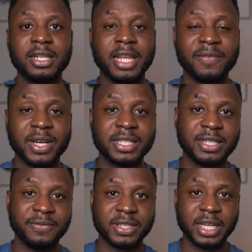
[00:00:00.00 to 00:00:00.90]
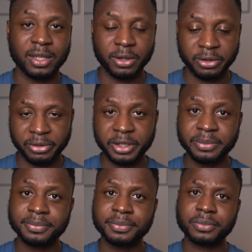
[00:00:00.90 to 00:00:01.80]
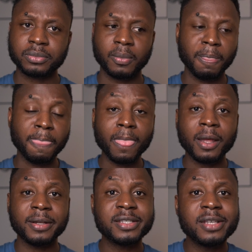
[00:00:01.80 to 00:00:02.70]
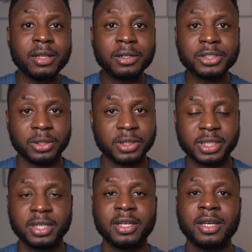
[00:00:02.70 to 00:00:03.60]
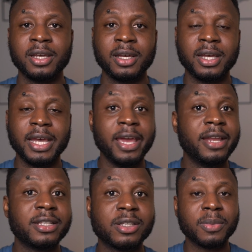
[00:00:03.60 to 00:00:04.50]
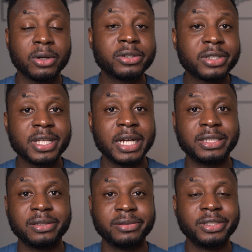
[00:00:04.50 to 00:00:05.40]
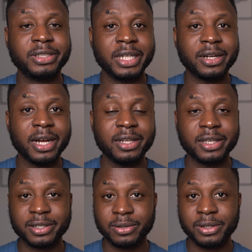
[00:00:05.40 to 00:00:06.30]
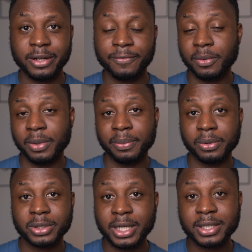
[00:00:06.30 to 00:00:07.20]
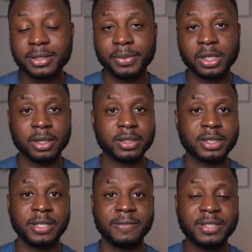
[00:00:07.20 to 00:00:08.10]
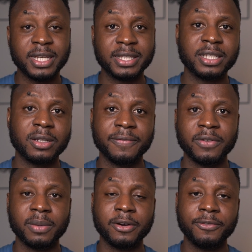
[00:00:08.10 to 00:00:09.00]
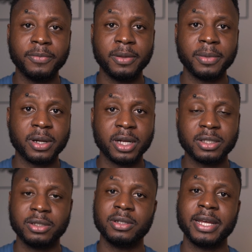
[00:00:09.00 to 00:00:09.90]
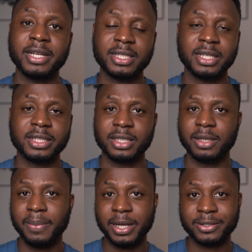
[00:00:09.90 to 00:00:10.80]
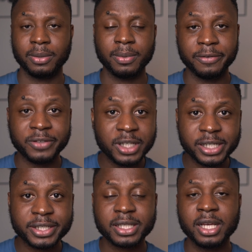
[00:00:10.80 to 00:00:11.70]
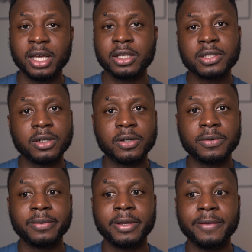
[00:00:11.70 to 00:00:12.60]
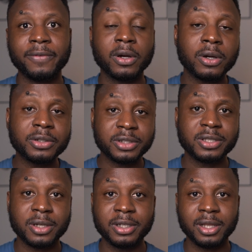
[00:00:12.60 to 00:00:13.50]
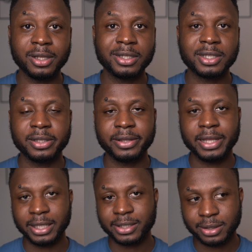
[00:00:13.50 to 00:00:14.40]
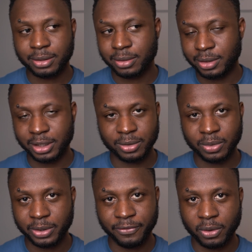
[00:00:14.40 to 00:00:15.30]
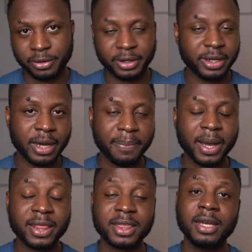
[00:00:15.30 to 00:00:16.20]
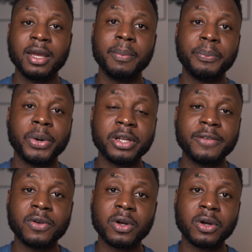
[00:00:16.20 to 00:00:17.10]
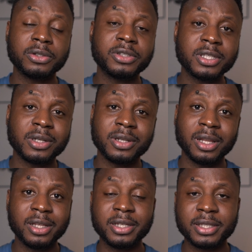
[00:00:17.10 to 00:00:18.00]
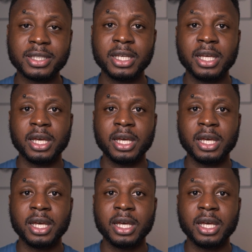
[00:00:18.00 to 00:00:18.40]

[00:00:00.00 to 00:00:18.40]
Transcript: diversity visa lottery. This is a long shot. And countries are generally excluded from the process because they've sent enough number of immigrants to the United States in the past couple of years. So if your country is not on the list, there's no way forward in that path. But if your country is on the list,